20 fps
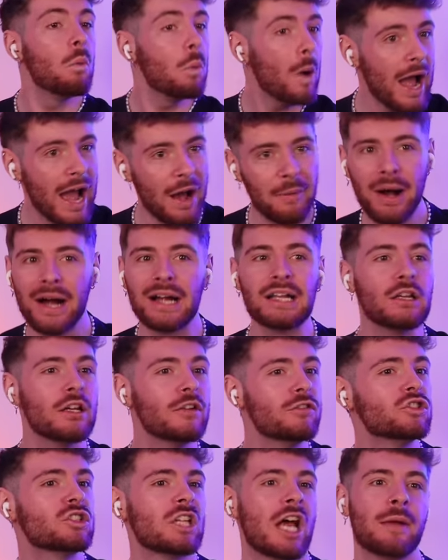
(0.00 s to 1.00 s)
Wow, I
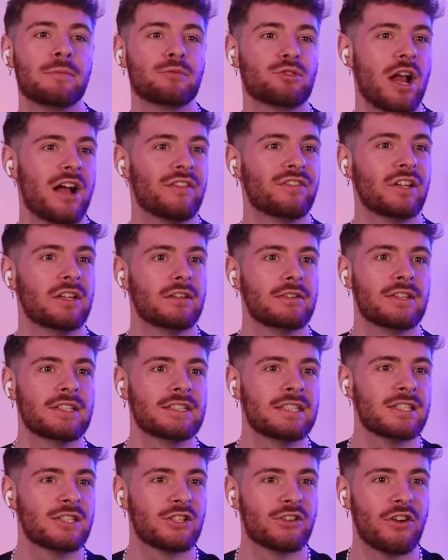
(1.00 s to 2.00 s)
love time travel. This is